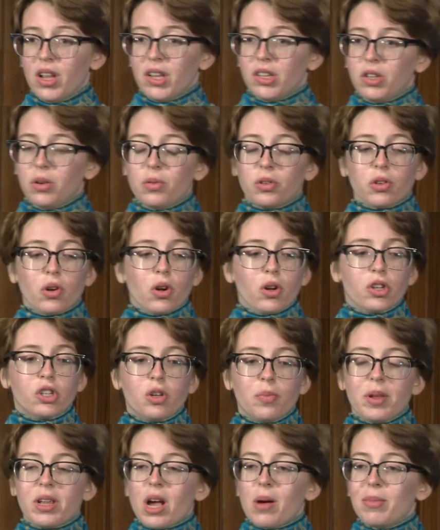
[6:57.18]
She was
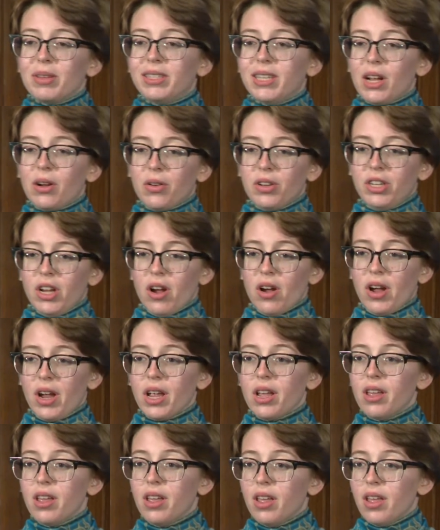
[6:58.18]
urged to become a
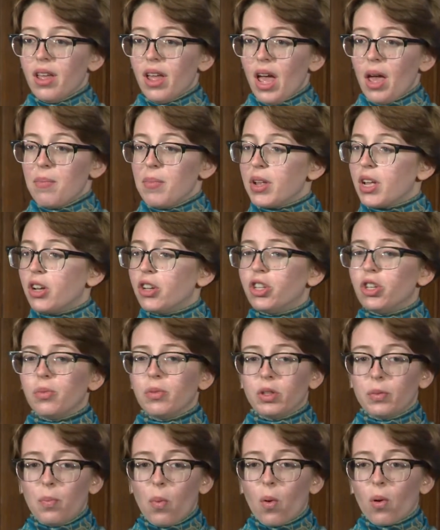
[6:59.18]
secretary. And because
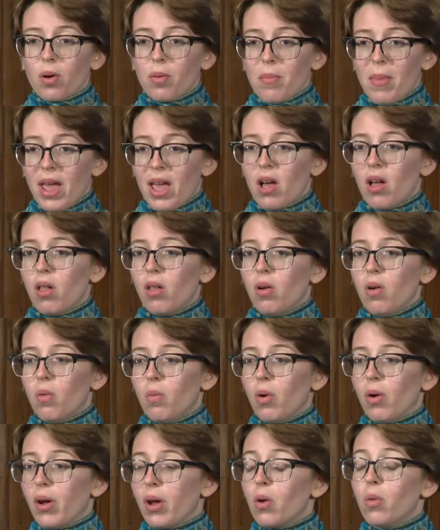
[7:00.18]
she was born
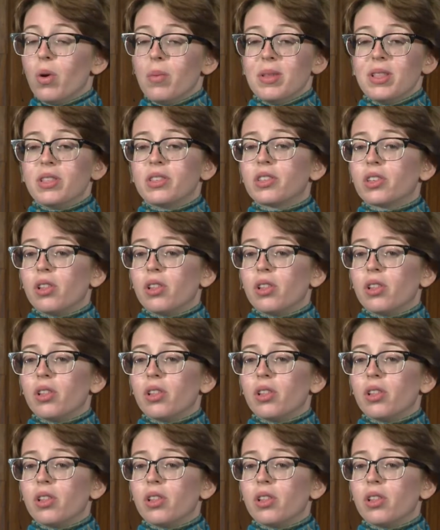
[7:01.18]
male, wearing women's